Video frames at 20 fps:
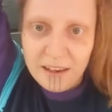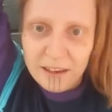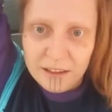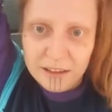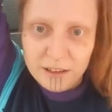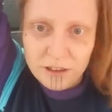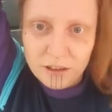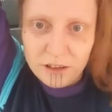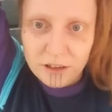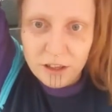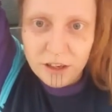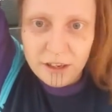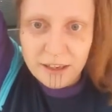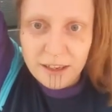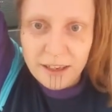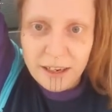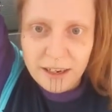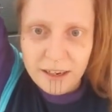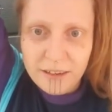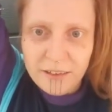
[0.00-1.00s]
I just started
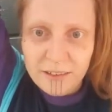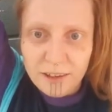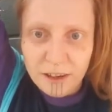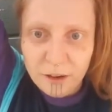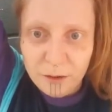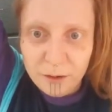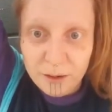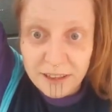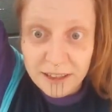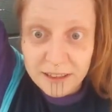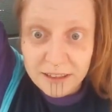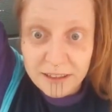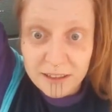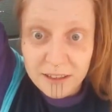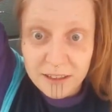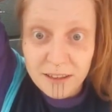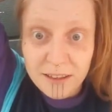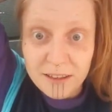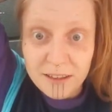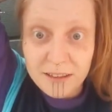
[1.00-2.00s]
getting
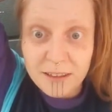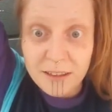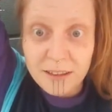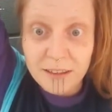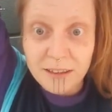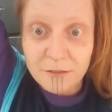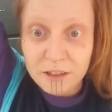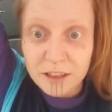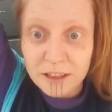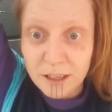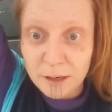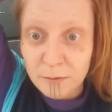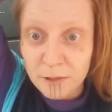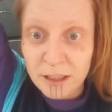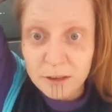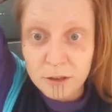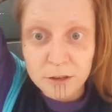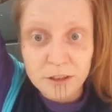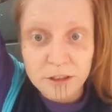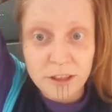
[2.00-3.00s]
synchronicities, and every time I
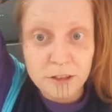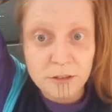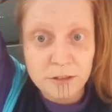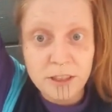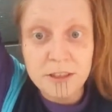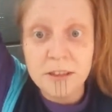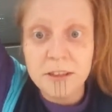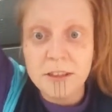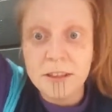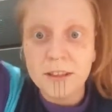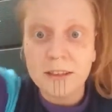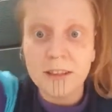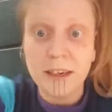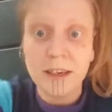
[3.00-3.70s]
had those synchronicities,